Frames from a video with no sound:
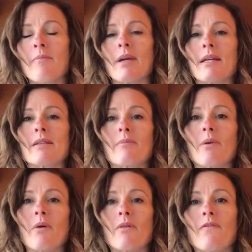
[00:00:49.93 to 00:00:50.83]
because they're
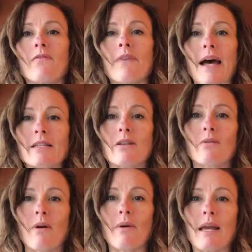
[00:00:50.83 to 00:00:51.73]
both fast
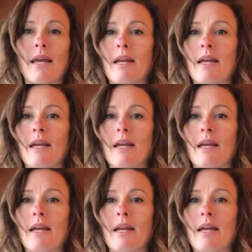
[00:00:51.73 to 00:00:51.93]
growing